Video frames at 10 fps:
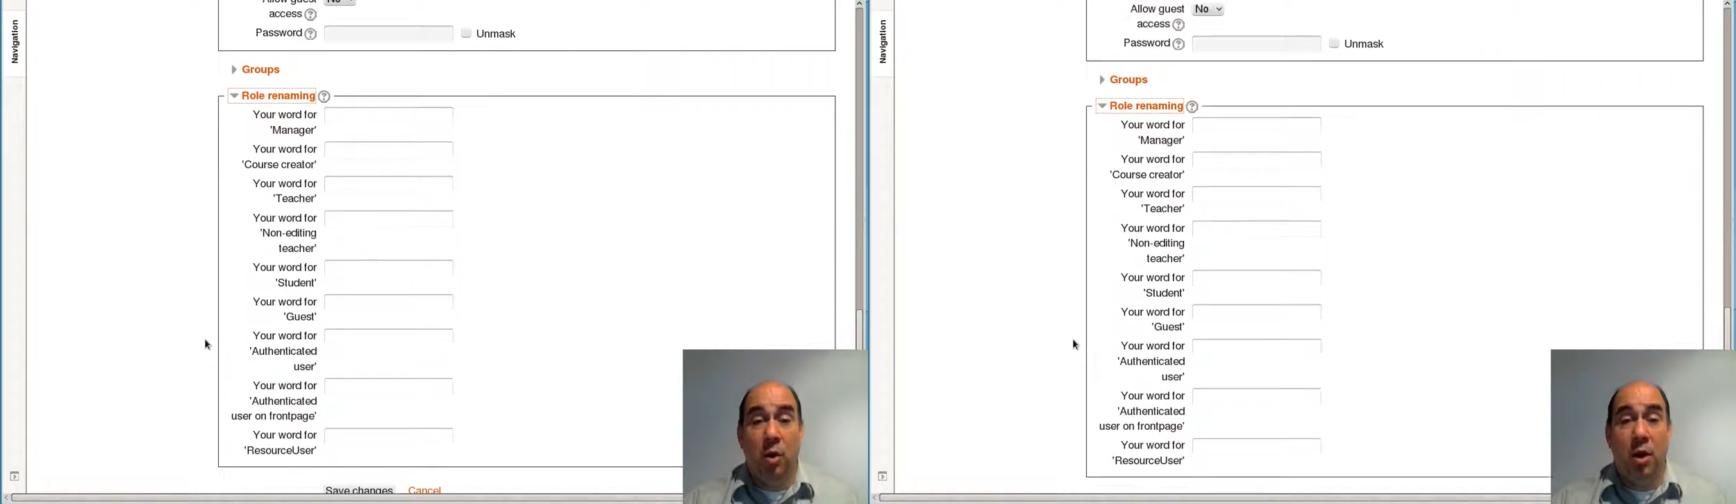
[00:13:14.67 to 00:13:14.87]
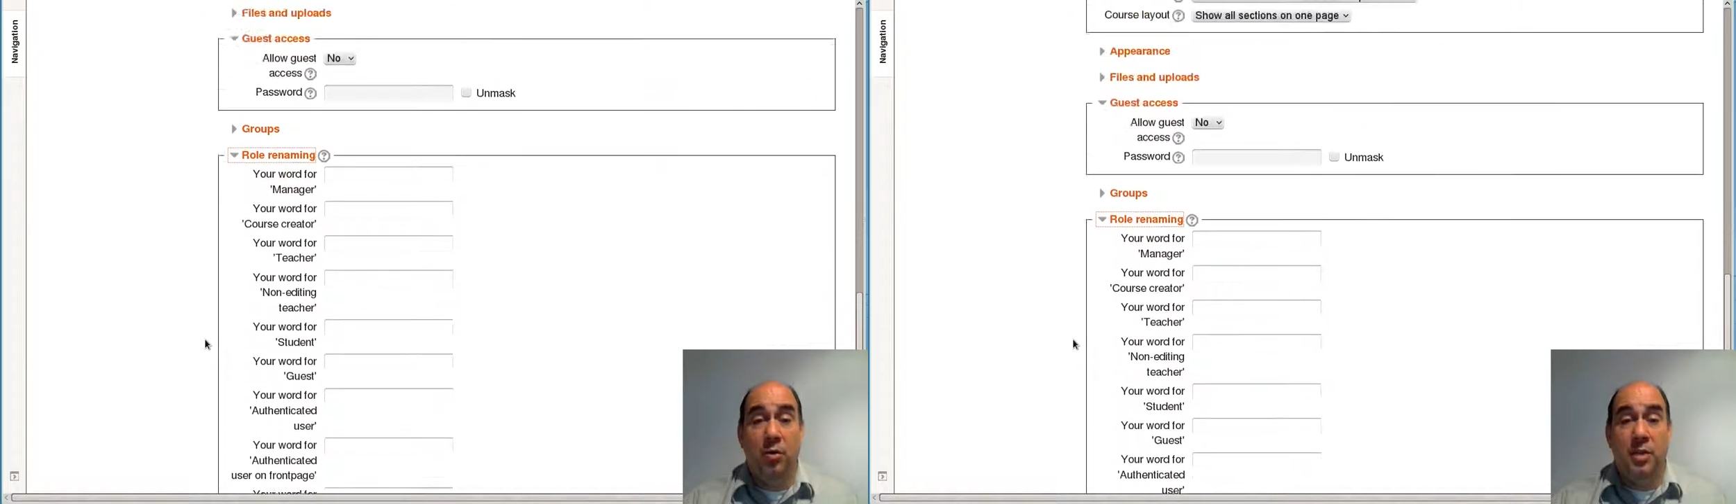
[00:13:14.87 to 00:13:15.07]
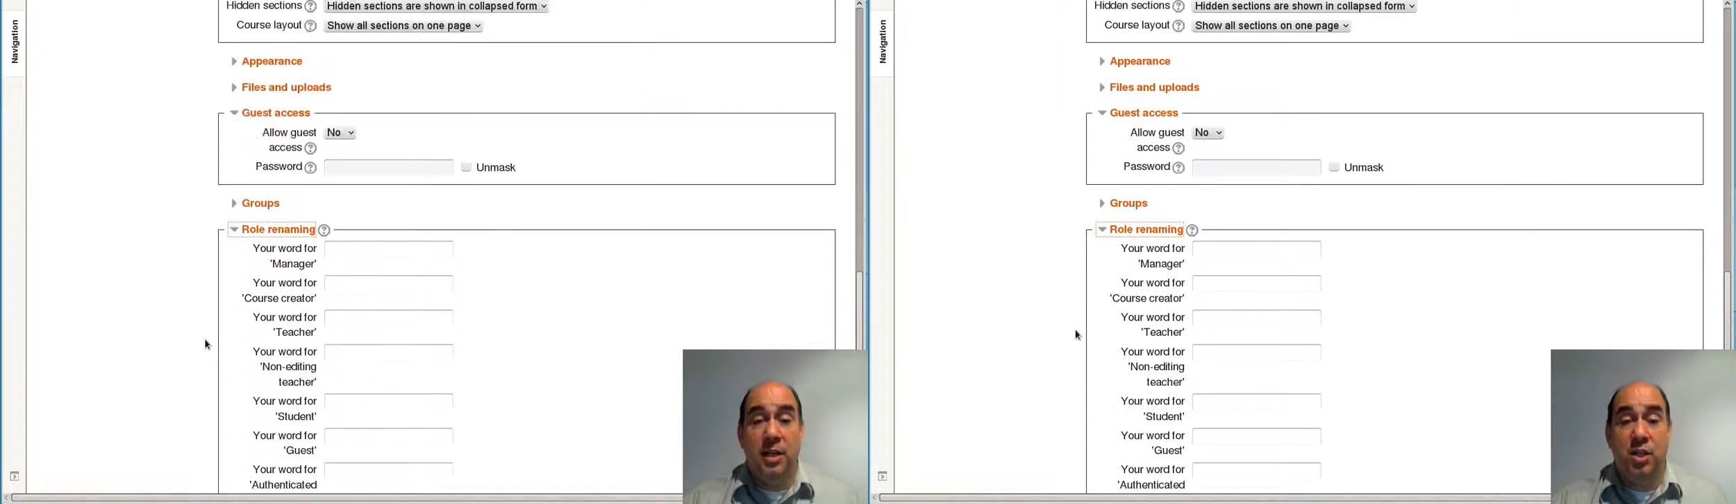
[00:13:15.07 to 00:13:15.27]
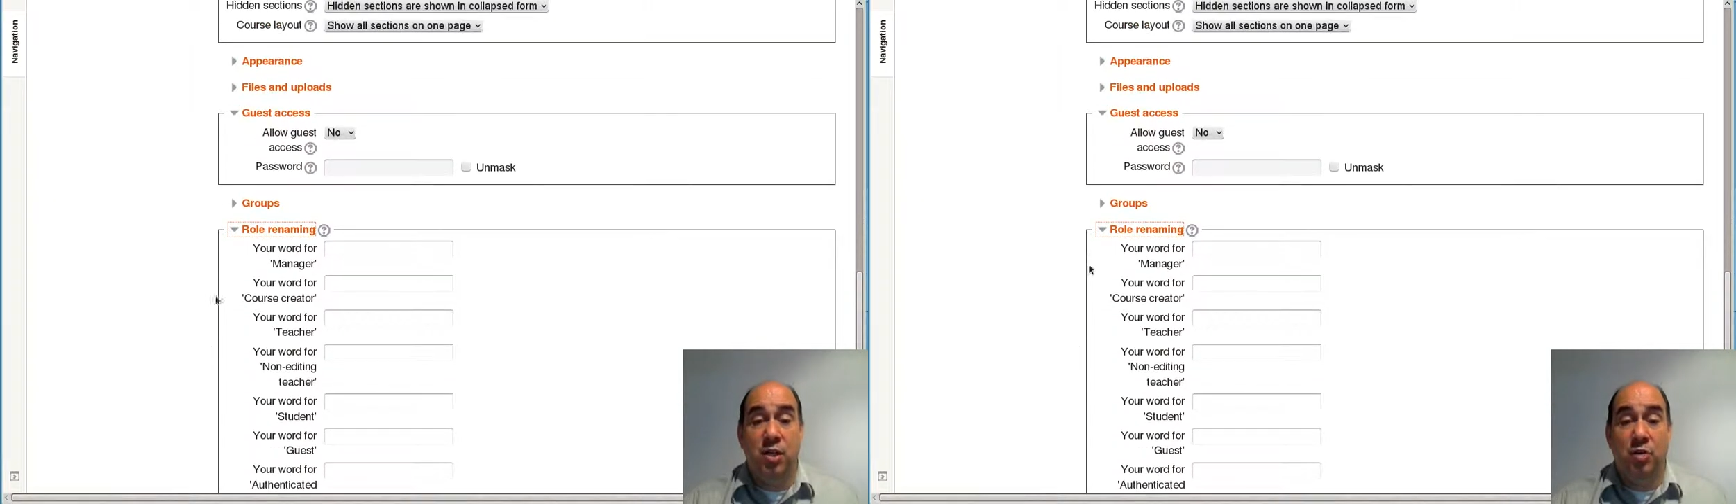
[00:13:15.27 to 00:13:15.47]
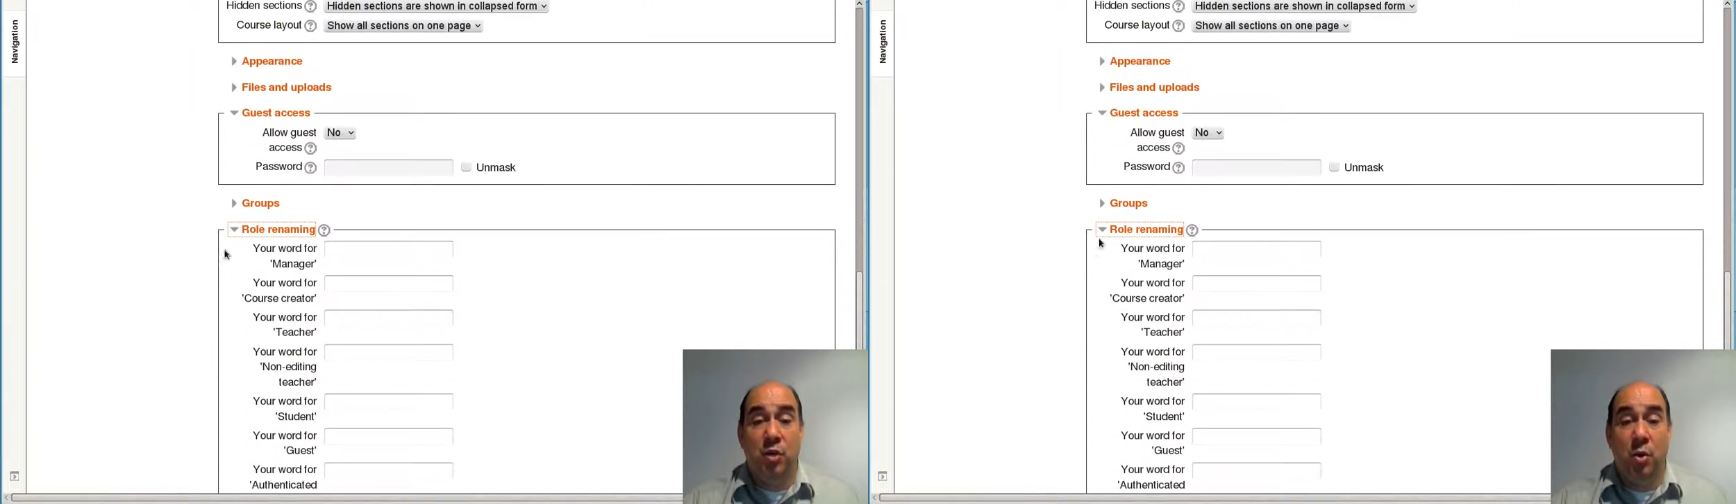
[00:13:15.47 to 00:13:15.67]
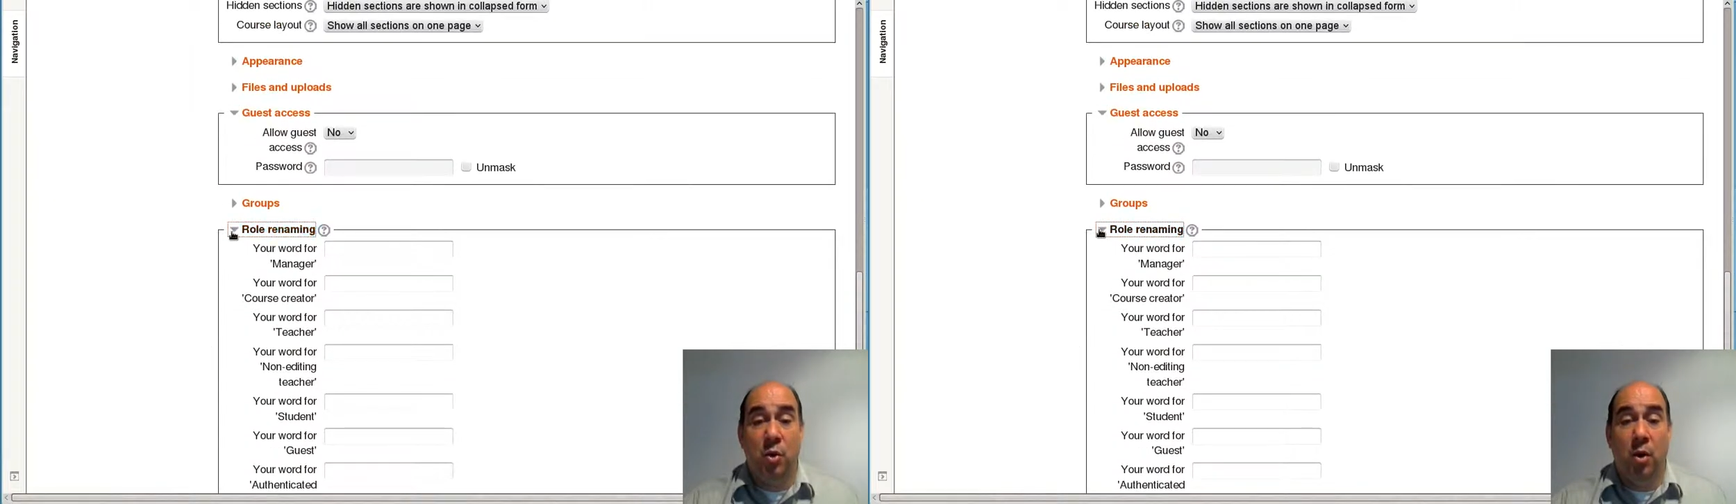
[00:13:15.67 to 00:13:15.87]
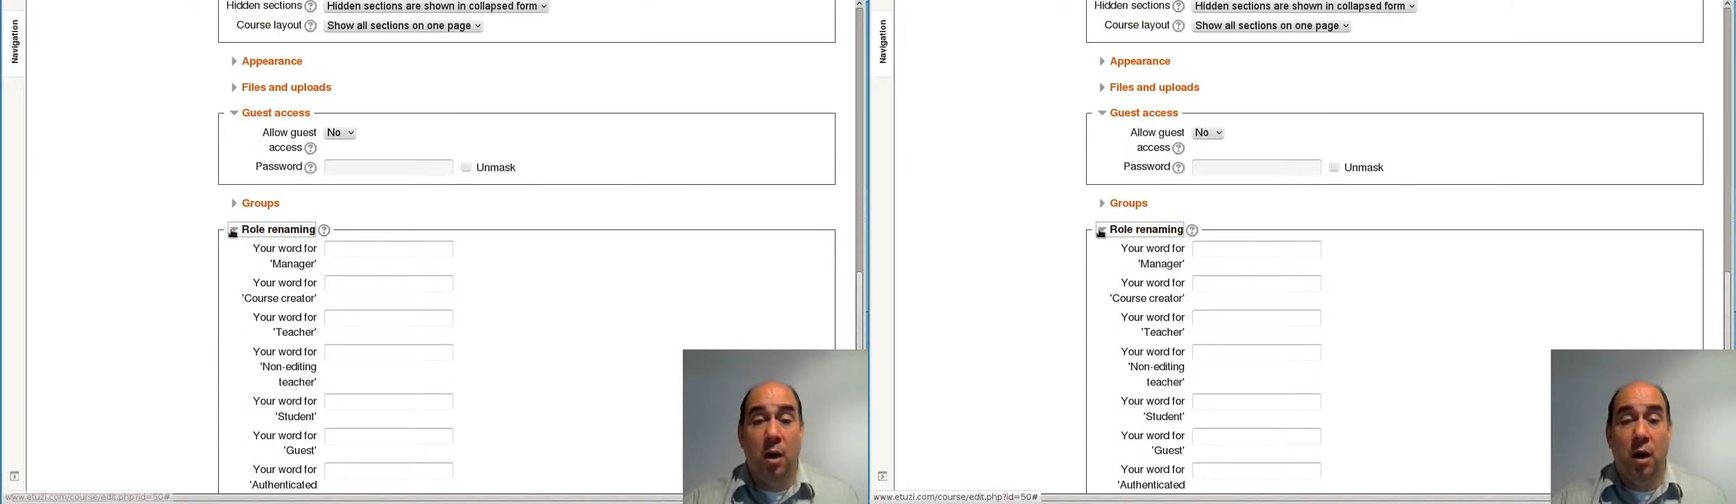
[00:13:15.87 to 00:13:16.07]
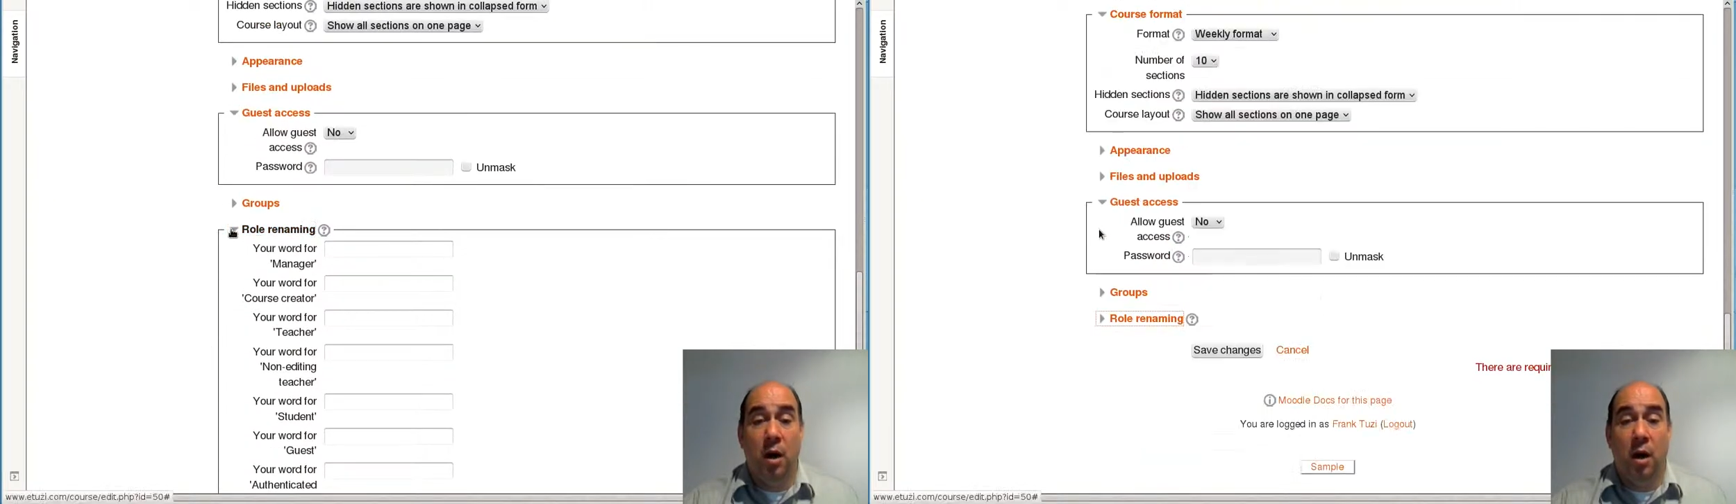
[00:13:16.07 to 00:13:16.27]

closely to your